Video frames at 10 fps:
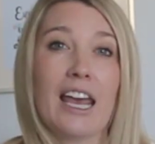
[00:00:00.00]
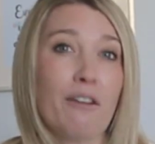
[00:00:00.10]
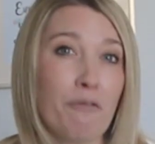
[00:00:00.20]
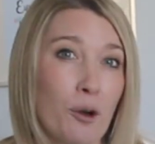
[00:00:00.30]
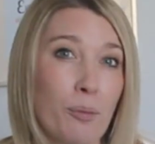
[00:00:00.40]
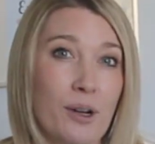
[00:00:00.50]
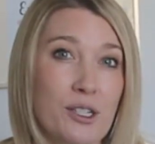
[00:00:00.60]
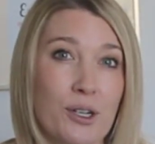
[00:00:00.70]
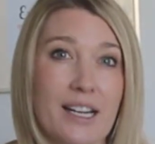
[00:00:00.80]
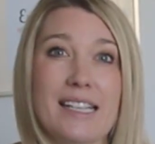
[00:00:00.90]
If your
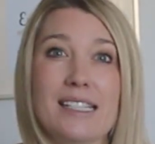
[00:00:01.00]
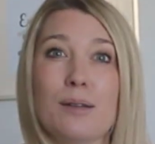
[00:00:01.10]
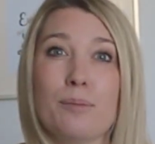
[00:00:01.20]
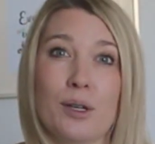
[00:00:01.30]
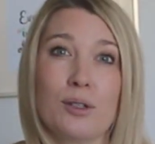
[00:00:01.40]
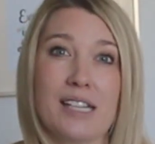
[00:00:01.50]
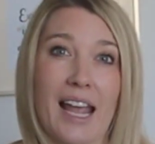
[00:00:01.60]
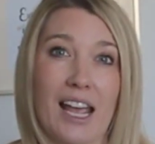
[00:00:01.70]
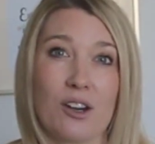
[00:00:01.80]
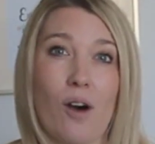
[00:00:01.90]
printer isn't built to
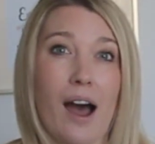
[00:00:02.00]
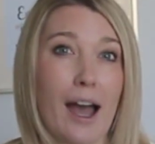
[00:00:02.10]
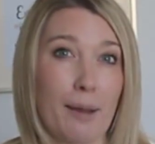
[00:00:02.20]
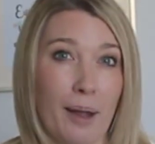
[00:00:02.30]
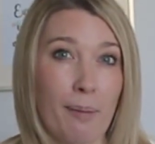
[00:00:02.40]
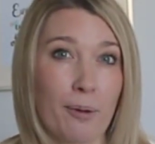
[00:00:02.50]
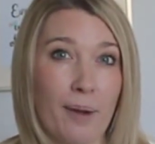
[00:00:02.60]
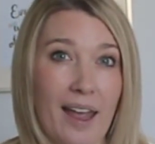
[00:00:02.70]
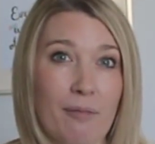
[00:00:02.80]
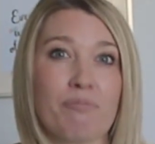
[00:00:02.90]
handle high paper
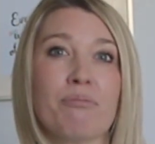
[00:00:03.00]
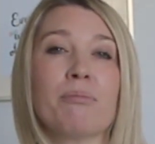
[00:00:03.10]
weight,